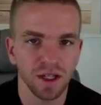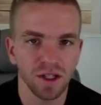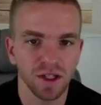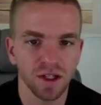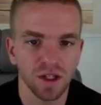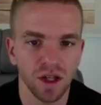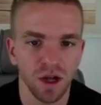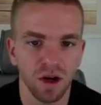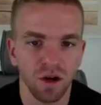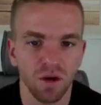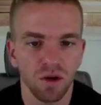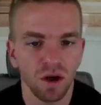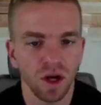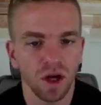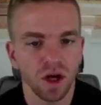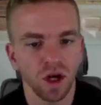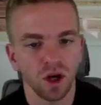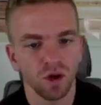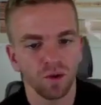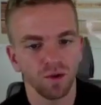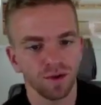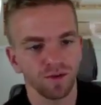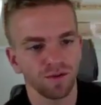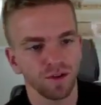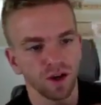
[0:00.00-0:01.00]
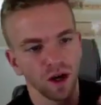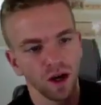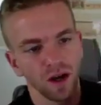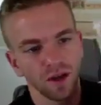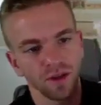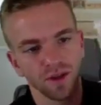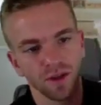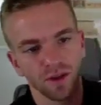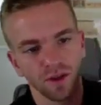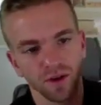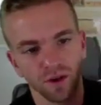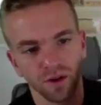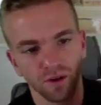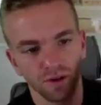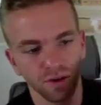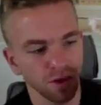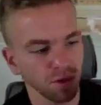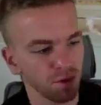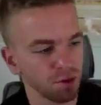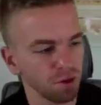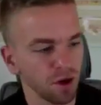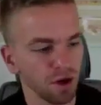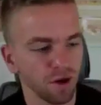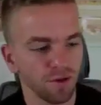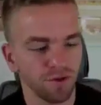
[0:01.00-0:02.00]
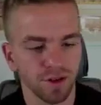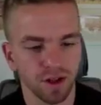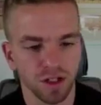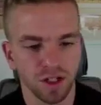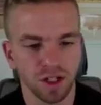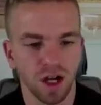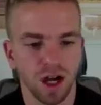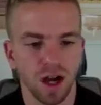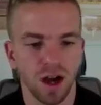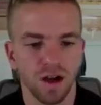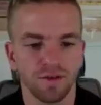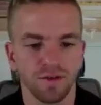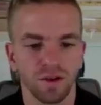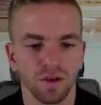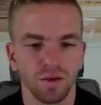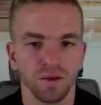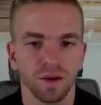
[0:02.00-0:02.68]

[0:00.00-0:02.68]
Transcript: So we've gone through the perfect offer.